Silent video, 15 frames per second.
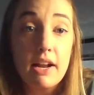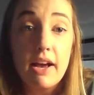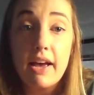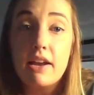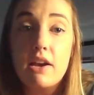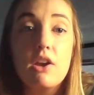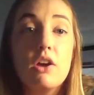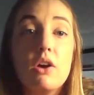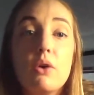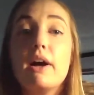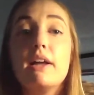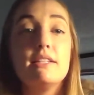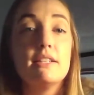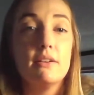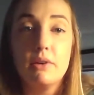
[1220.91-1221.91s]
I had no
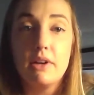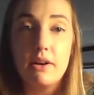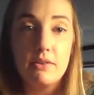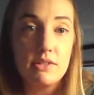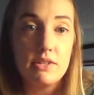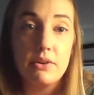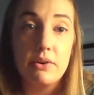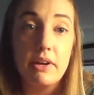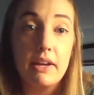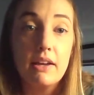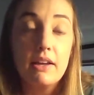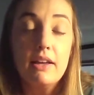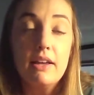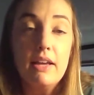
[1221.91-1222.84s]
idea what I was doing.